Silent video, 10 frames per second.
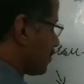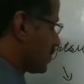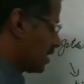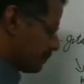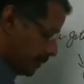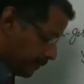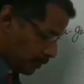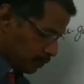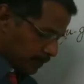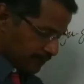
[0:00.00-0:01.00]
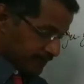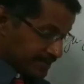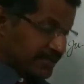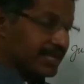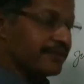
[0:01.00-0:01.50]
Okay, people who are
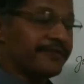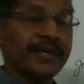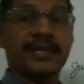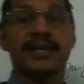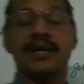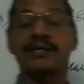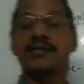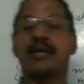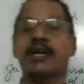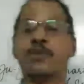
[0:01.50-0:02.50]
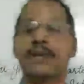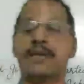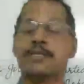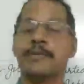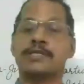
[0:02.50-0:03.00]
physically weak has an
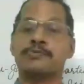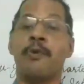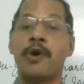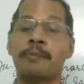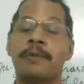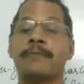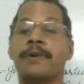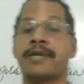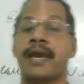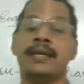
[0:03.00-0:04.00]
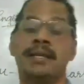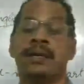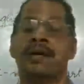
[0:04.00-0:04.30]
advantage. When small people can